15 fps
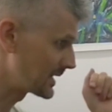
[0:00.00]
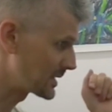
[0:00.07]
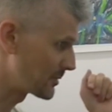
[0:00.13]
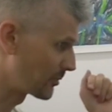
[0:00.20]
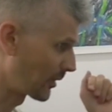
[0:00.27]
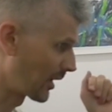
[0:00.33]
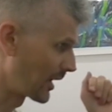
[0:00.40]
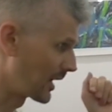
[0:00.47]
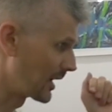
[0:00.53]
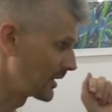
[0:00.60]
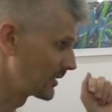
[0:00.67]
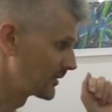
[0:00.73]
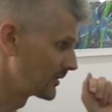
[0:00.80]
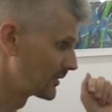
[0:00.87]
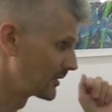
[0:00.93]
supplier,
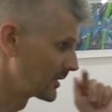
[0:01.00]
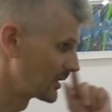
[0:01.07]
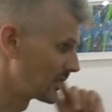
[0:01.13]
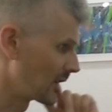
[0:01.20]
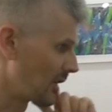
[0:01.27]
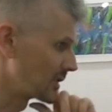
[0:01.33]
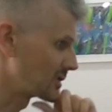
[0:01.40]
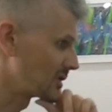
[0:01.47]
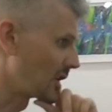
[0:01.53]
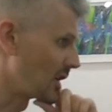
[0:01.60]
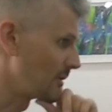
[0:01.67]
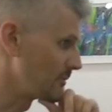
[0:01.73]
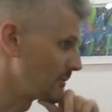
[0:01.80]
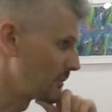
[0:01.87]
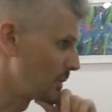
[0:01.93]
last
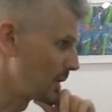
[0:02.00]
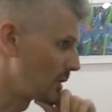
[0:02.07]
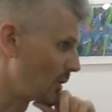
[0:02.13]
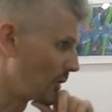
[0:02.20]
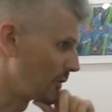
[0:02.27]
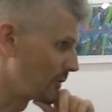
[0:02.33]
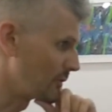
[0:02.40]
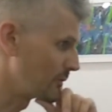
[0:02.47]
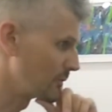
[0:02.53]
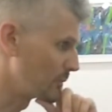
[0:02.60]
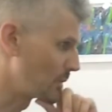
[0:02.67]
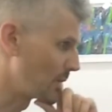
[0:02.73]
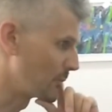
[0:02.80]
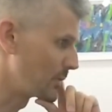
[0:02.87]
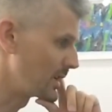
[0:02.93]
time we got,
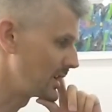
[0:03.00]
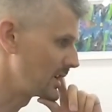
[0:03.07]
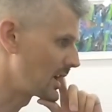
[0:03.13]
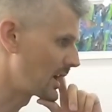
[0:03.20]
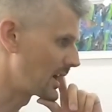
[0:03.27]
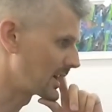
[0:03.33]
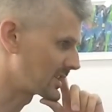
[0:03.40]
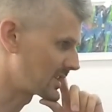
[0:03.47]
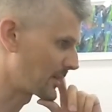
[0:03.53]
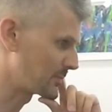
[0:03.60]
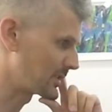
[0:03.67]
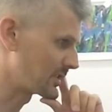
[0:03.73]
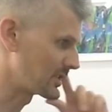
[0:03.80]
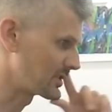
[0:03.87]
when we accepted the